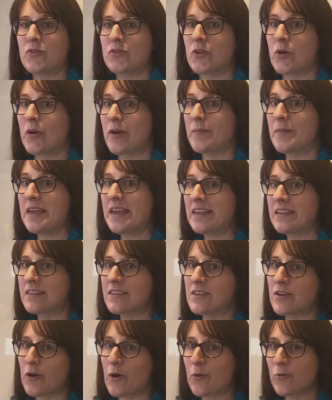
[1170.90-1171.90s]
So I'm
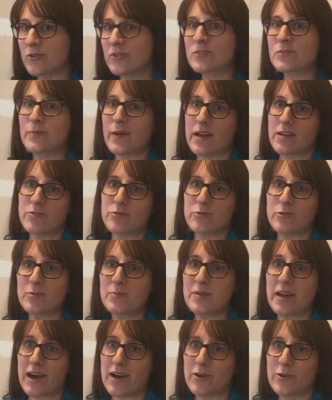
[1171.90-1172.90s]
in the owner's bathroom
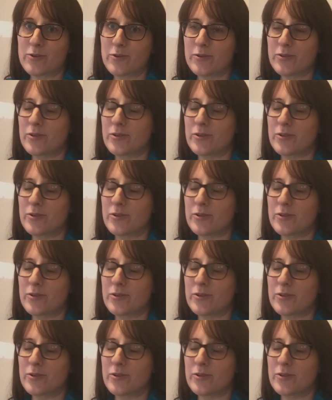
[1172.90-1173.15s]
now.